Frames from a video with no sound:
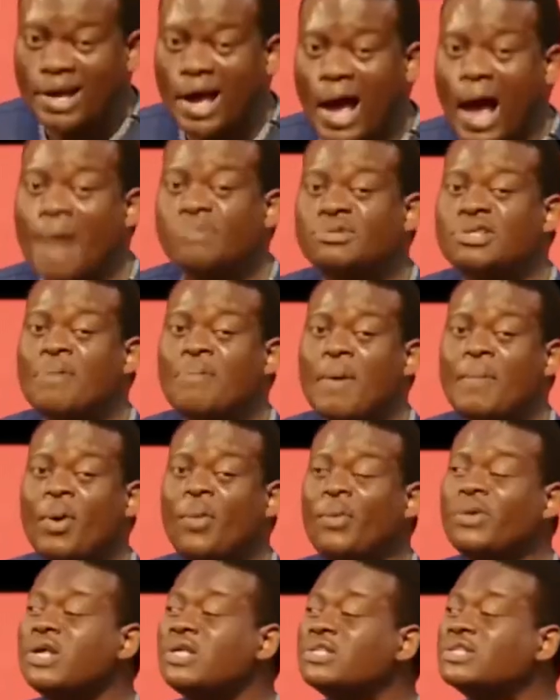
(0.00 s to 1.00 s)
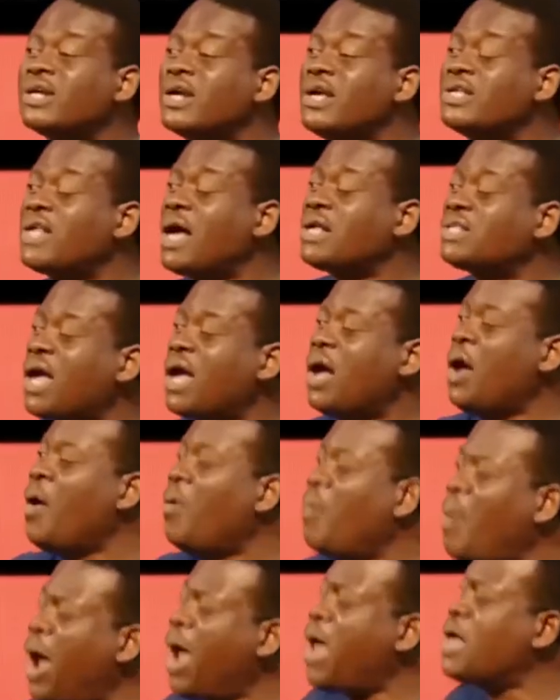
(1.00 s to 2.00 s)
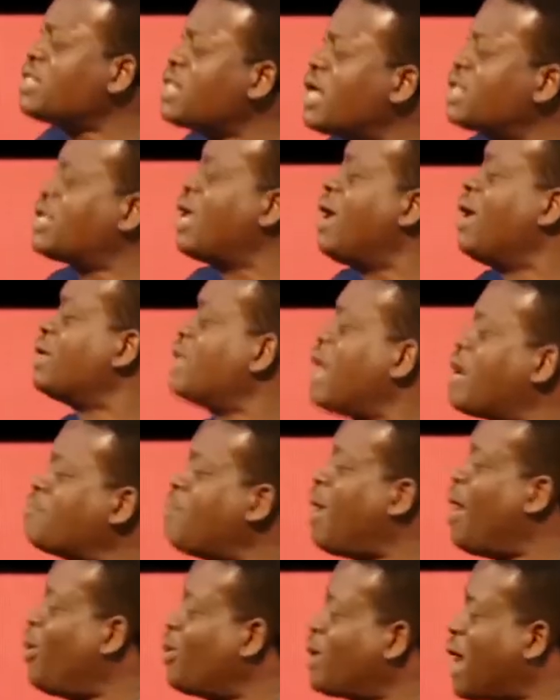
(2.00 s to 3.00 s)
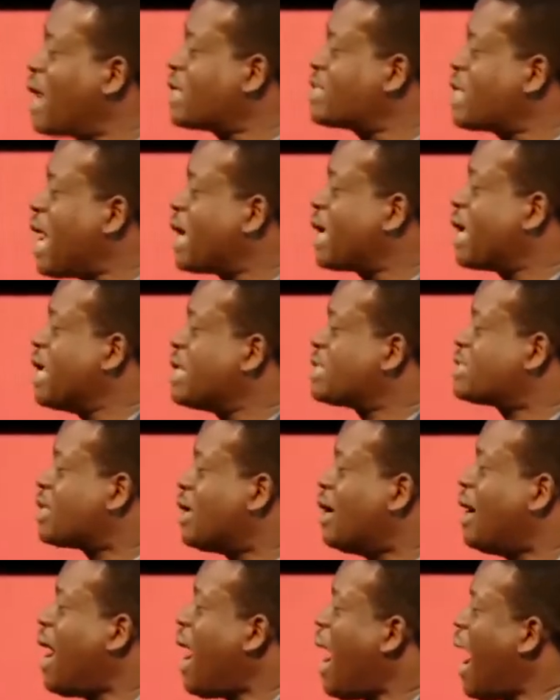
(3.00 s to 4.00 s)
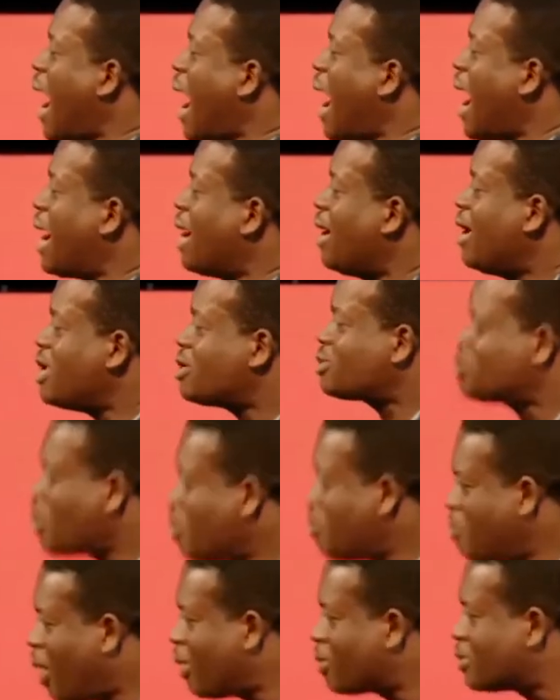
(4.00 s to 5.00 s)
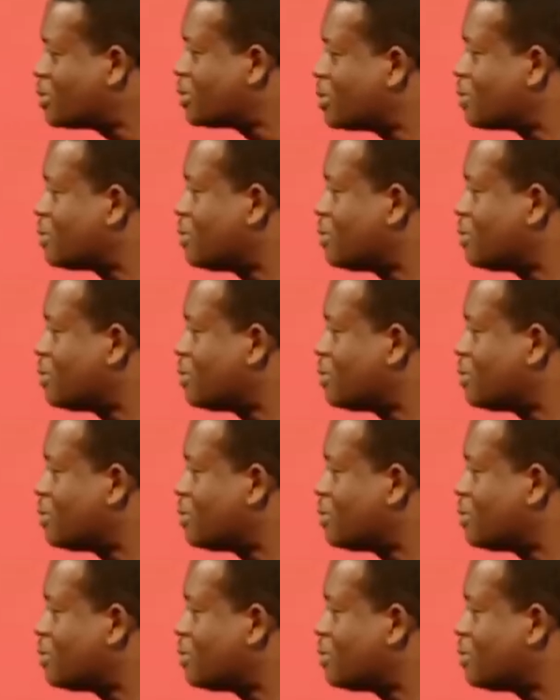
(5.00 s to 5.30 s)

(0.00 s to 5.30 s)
I've seen people with this grace, they say, Why is this? That my own attack is hard, it's too much.